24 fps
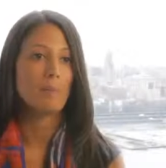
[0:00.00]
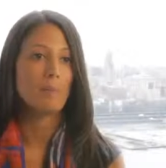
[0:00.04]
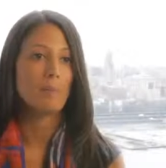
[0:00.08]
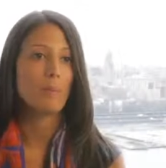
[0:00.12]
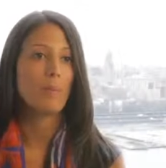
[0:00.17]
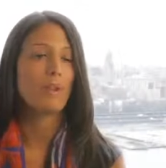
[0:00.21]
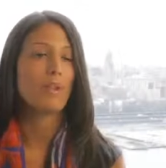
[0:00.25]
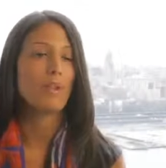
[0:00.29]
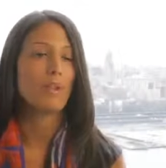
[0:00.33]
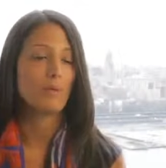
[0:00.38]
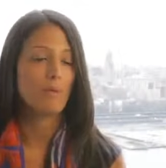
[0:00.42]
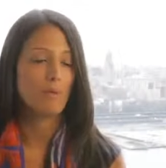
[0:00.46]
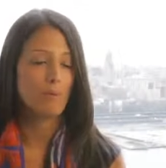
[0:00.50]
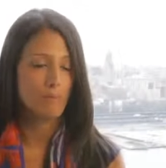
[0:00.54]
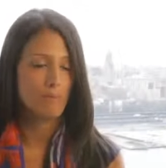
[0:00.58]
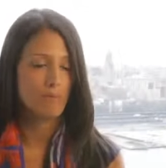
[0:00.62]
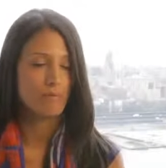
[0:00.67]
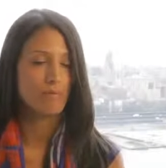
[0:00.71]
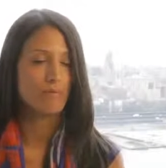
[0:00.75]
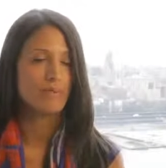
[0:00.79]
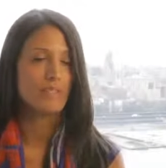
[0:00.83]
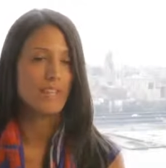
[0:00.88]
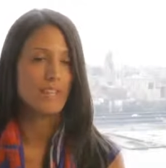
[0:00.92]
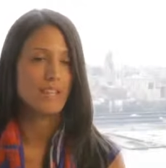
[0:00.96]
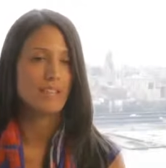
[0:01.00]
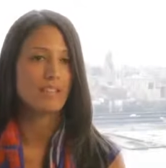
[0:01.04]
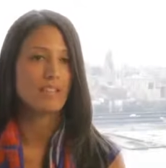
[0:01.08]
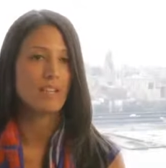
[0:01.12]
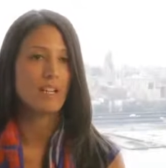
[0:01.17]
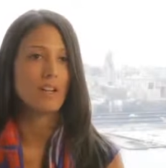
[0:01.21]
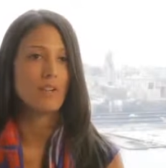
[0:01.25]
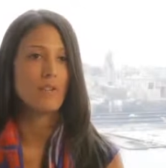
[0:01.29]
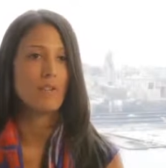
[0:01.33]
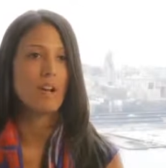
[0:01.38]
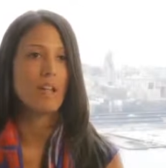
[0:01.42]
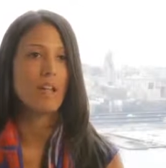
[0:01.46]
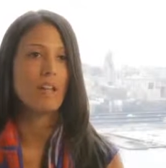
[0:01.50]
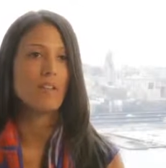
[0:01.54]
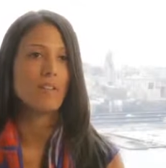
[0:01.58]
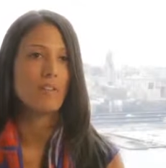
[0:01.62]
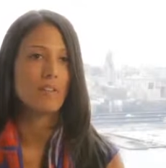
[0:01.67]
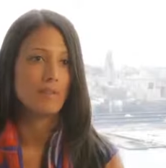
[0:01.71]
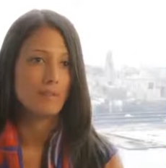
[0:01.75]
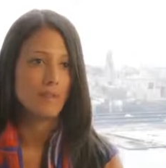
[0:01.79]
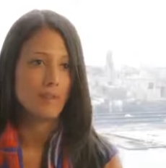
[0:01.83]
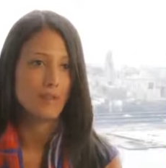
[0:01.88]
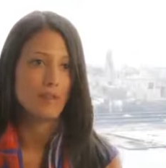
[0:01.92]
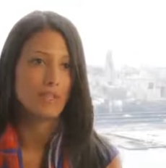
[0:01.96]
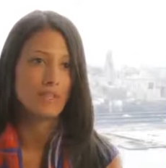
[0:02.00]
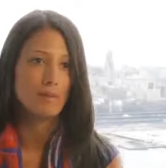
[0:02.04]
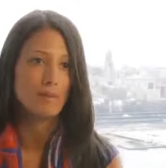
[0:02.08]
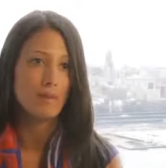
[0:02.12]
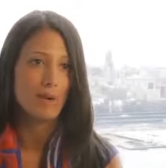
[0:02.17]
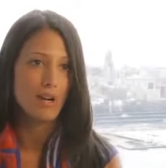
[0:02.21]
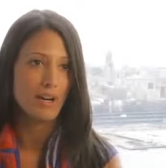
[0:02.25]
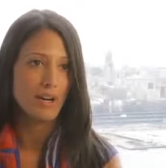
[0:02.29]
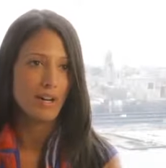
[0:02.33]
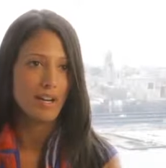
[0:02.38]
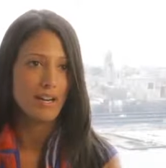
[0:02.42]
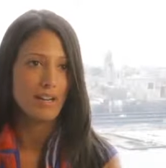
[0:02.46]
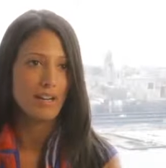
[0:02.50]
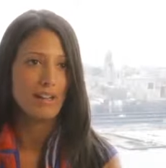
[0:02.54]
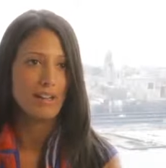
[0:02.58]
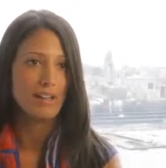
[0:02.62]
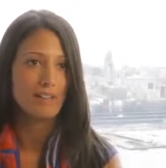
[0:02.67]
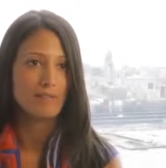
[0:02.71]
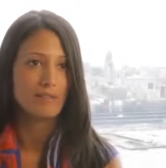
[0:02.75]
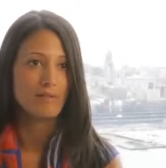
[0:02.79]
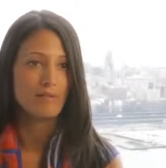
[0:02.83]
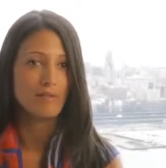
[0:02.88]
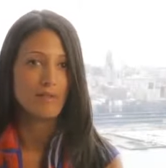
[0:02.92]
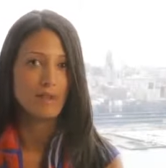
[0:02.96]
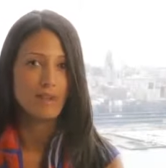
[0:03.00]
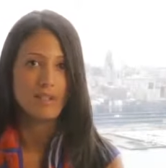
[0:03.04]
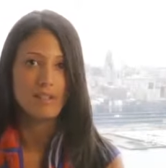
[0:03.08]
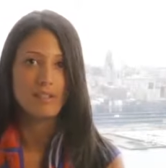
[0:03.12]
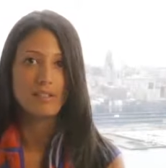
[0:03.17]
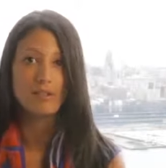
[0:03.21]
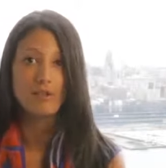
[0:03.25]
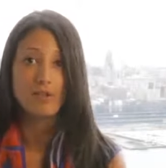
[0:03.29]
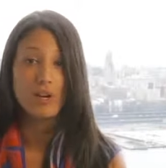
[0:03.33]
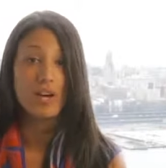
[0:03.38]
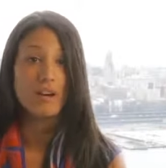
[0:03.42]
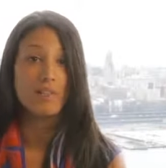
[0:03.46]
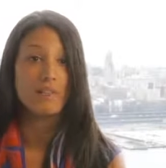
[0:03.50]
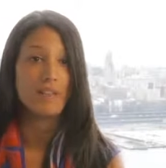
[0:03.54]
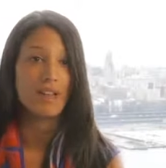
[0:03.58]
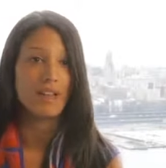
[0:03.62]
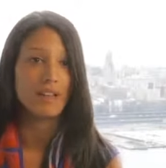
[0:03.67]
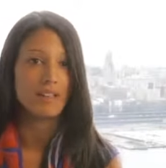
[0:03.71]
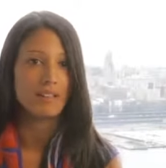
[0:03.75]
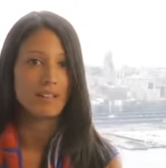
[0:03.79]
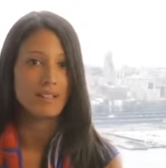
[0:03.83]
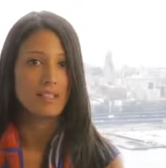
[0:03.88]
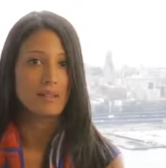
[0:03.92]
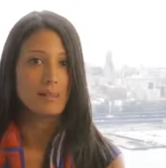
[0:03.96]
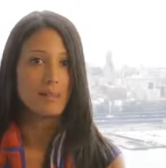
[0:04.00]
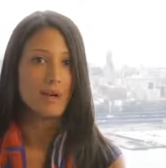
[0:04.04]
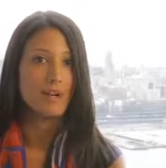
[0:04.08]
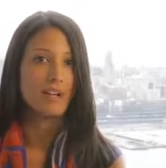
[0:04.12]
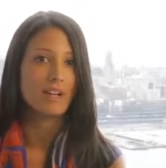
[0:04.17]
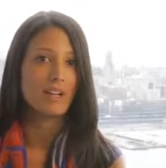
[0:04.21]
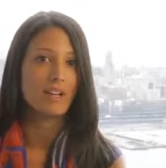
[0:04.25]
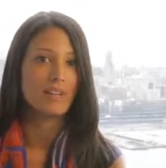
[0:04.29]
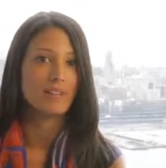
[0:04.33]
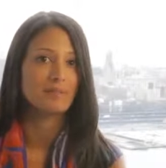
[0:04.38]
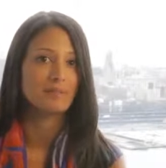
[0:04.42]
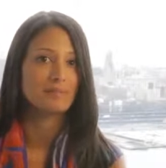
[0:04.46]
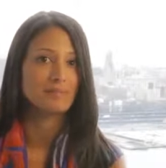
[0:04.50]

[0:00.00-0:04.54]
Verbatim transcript: with things that are relevant for this market and really drive that in this market.